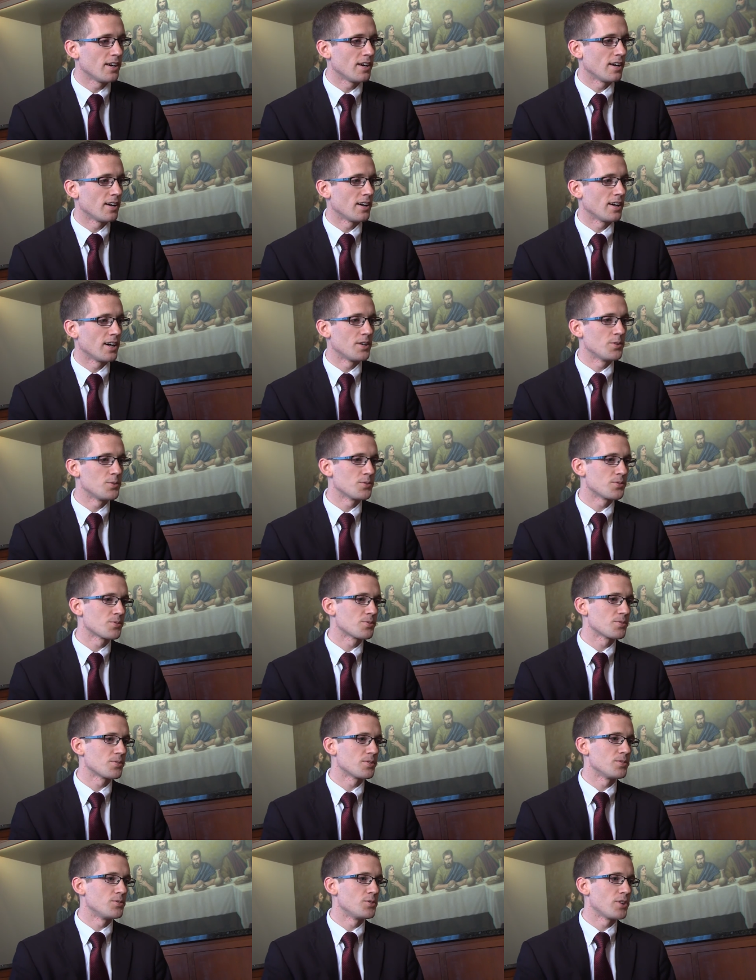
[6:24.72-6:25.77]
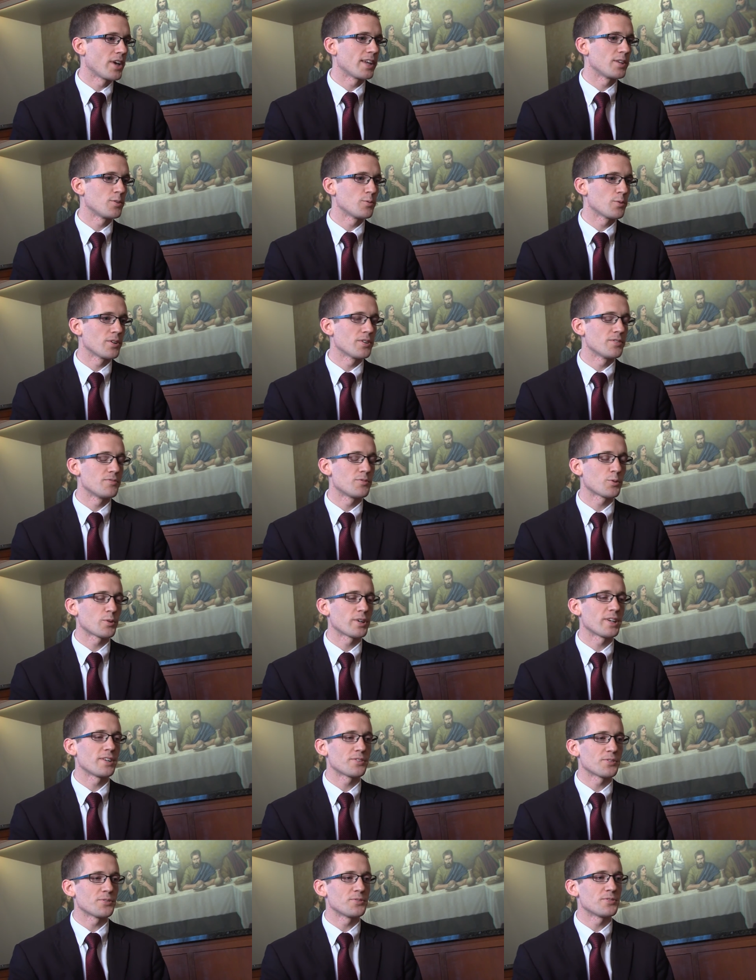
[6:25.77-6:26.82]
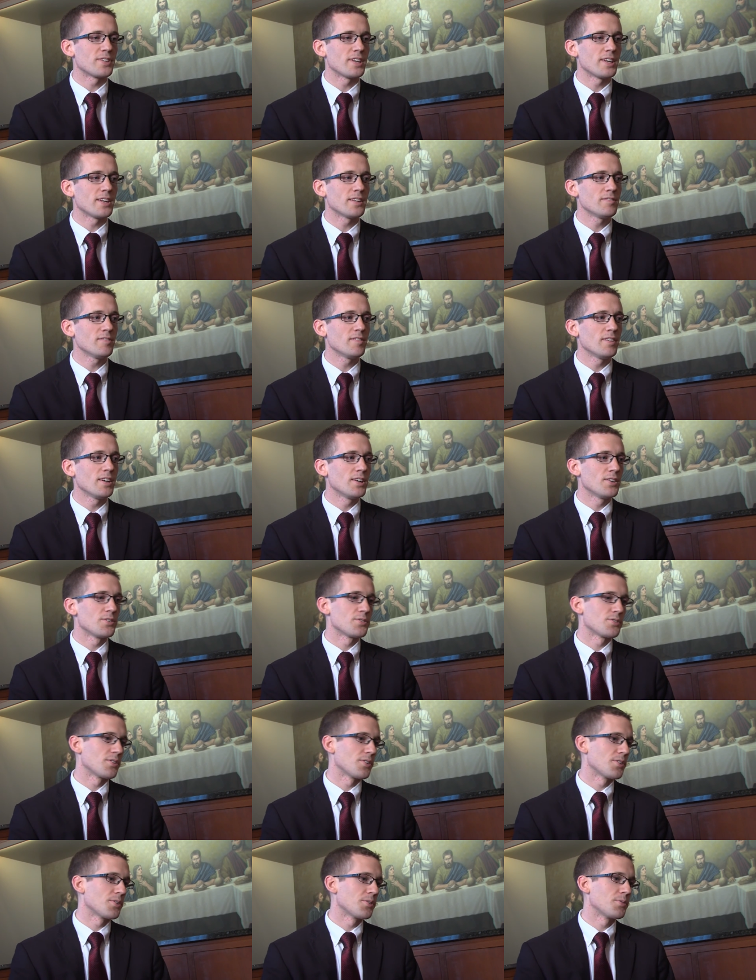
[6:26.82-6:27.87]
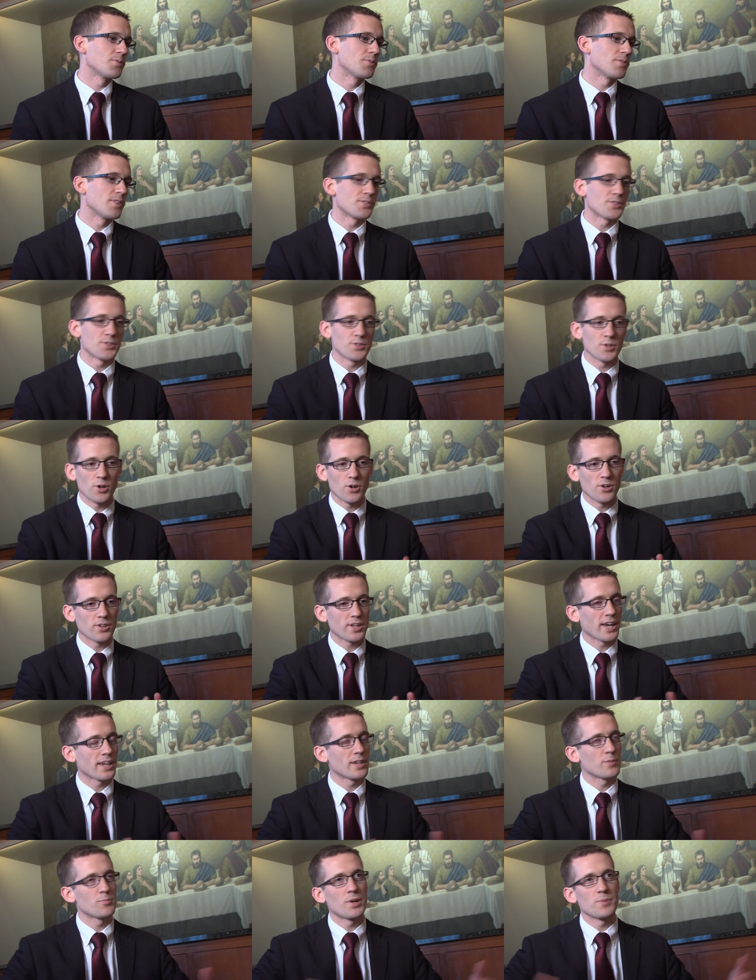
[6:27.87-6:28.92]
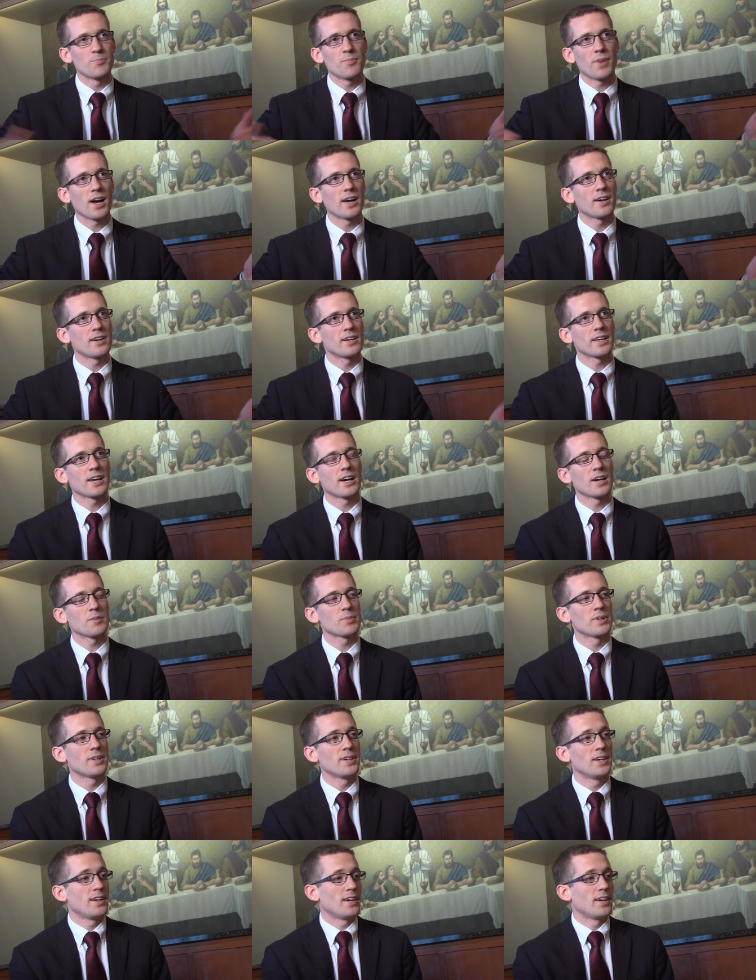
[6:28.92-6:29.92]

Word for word: uh, it was January of 2013 so this had all kind of been piling up